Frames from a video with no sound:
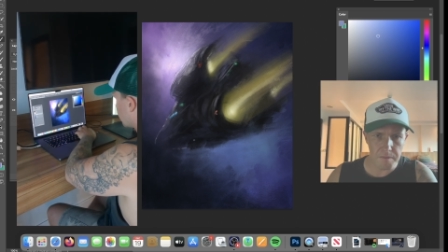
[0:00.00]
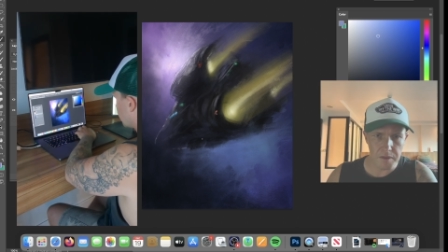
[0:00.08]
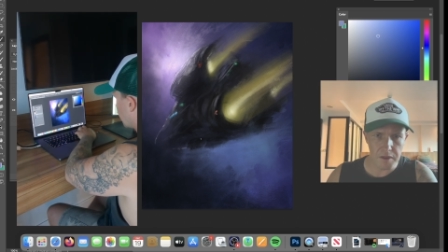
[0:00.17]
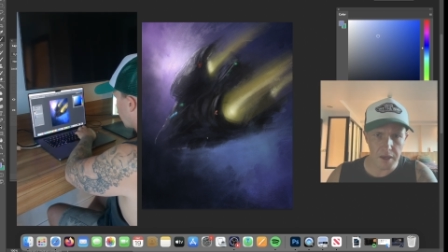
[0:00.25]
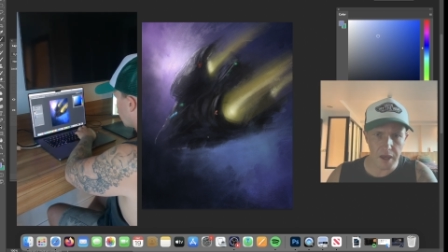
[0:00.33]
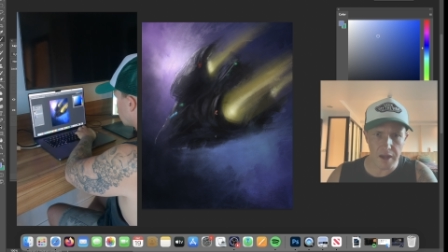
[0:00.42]

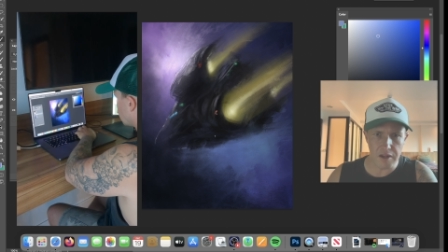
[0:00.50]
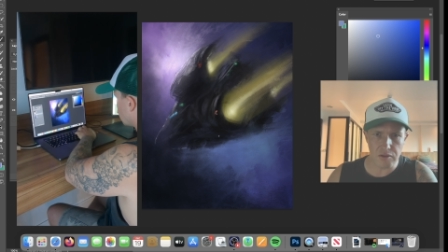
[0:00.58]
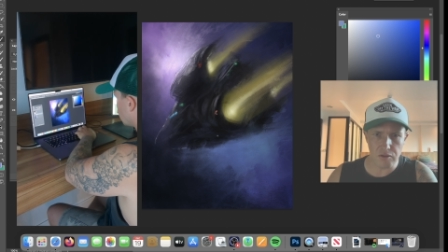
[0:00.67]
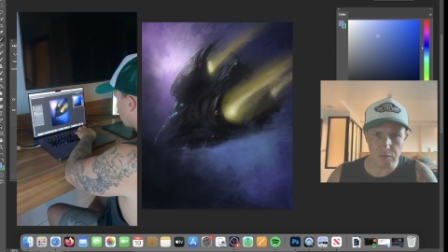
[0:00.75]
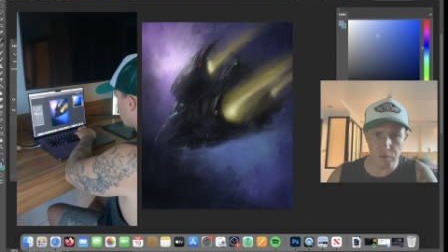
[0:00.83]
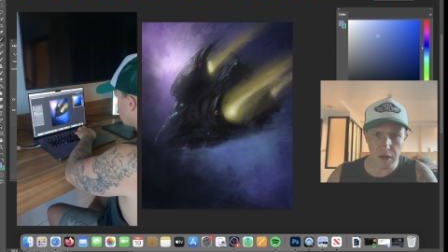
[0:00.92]
Yeah, this
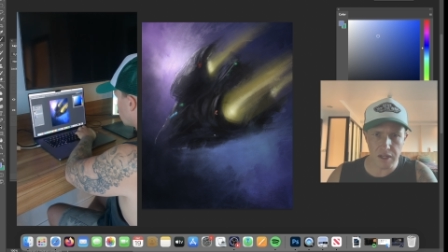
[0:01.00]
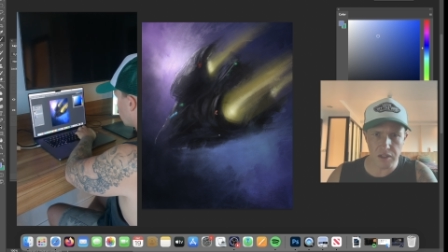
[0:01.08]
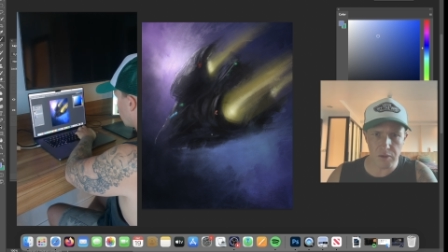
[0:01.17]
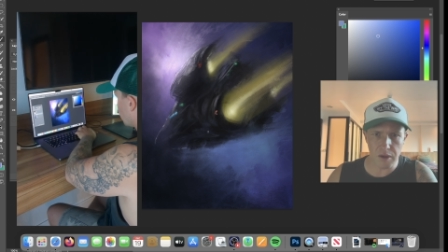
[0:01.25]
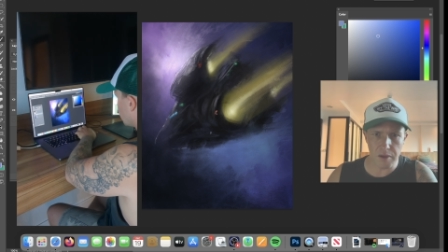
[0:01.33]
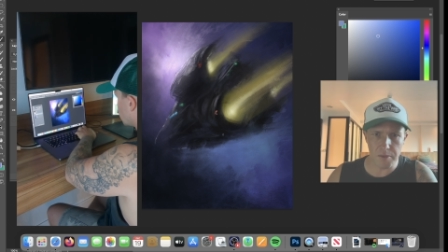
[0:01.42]
was way
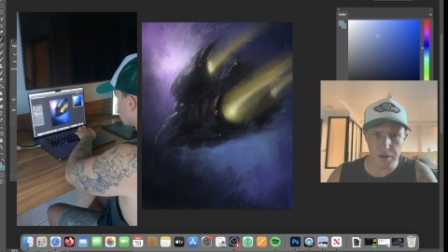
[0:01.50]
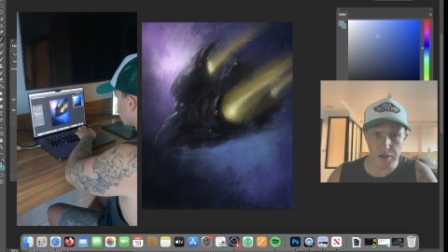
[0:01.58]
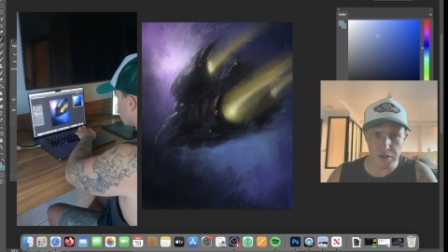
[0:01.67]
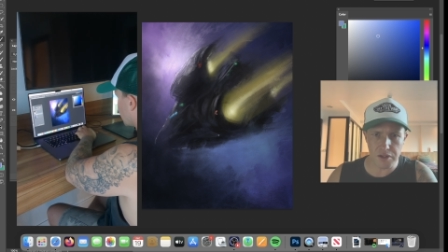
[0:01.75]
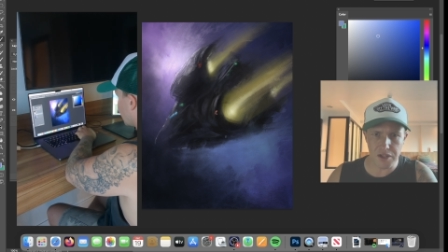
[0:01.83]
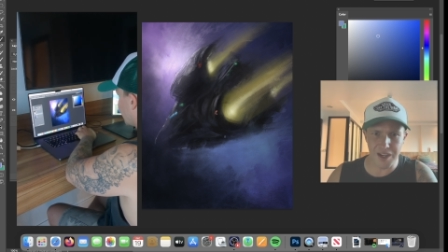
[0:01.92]
too
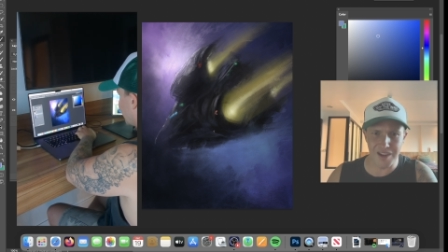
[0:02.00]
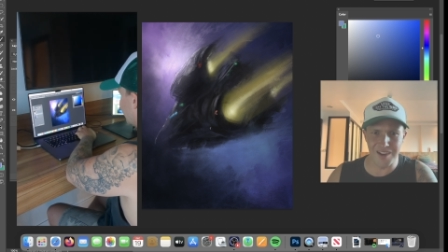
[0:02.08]
ambitious.